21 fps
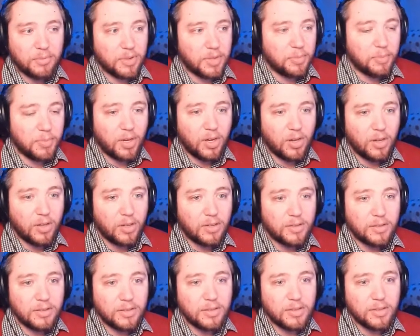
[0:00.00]
with the ball,
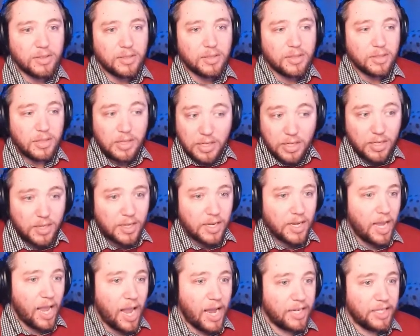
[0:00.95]

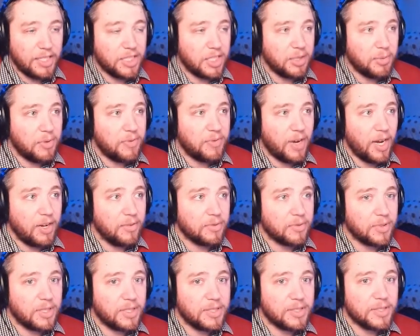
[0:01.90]
and he's going to be fine
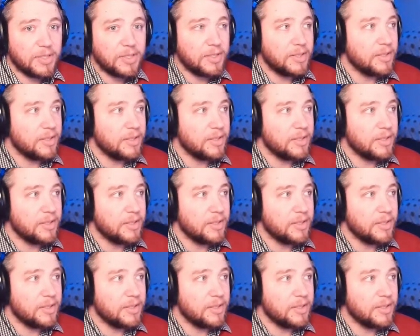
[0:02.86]
for us.